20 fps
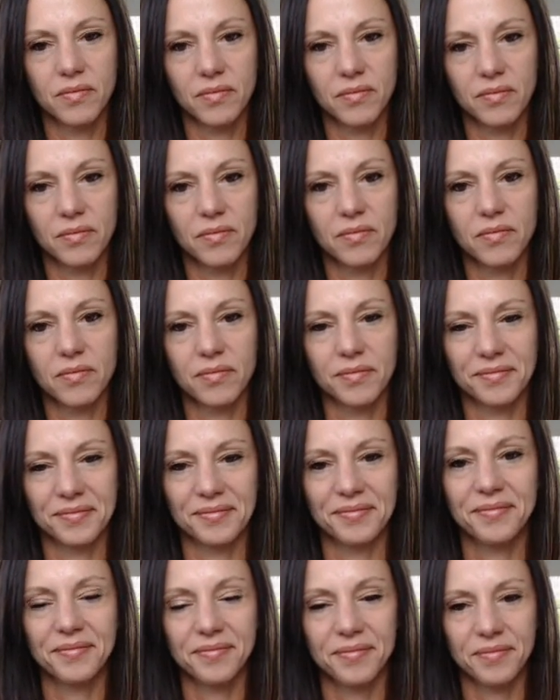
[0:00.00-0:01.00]

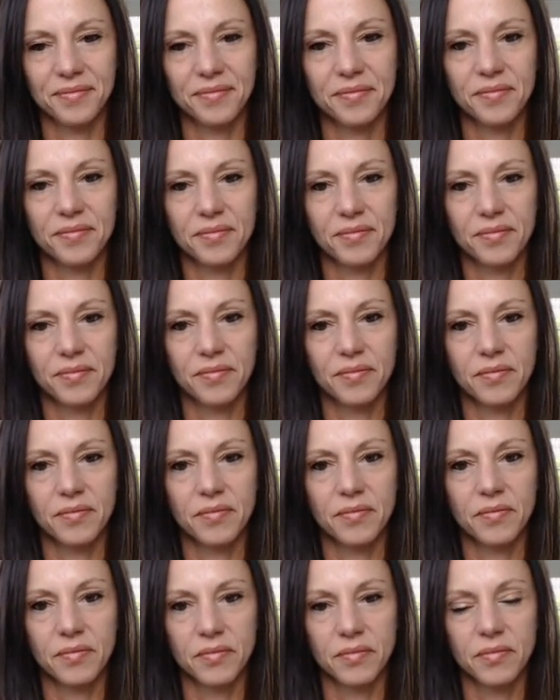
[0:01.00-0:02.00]

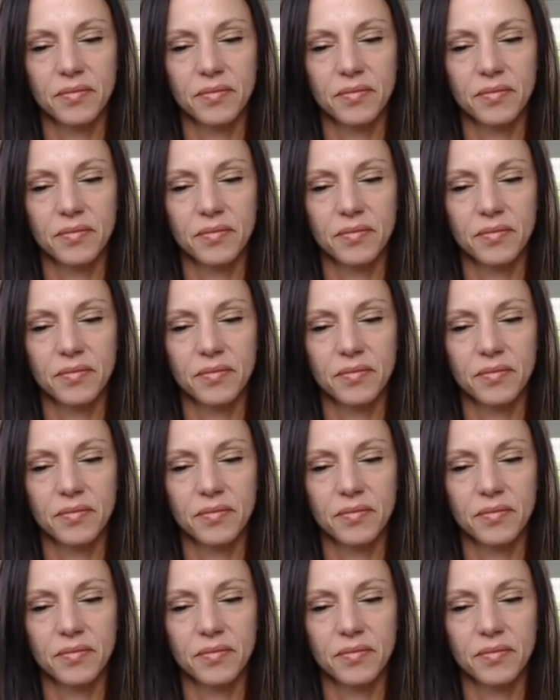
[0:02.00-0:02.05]
The person shown says nothing.